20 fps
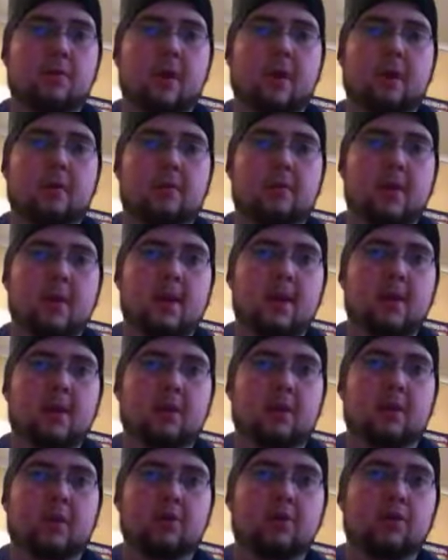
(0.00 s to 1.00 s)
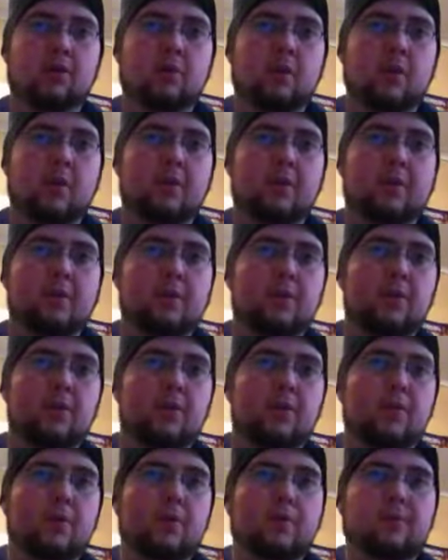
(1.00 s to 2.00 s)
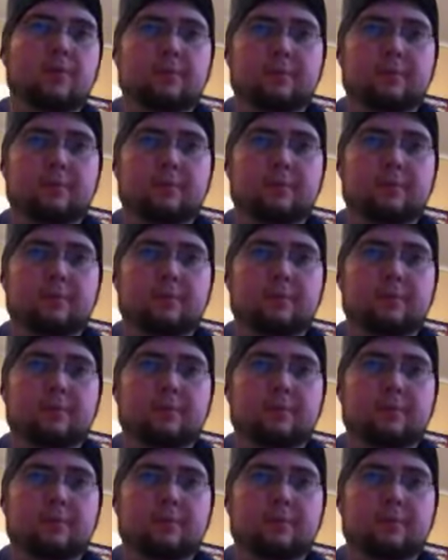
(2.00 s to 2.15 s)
Beyond the Beyond, Alundra 1 and 2.